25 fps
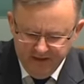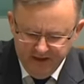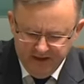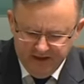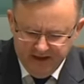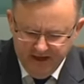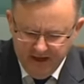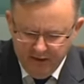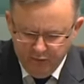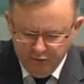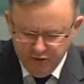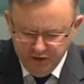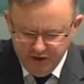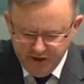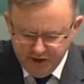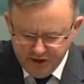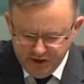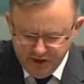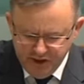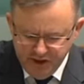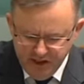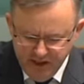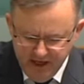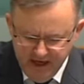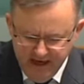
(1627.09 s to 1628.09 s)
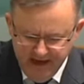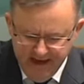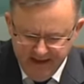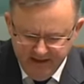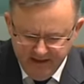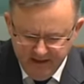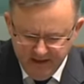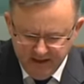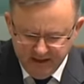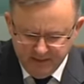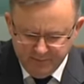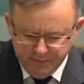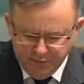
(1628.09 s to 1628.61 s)
the coalition
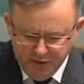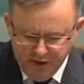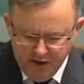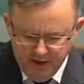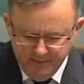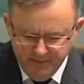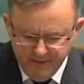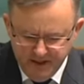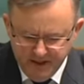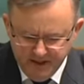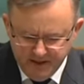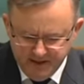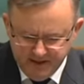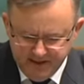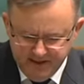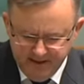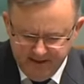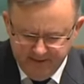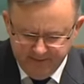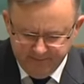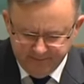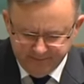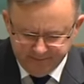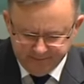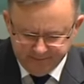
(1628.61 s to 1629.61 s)
and this Prime Minister.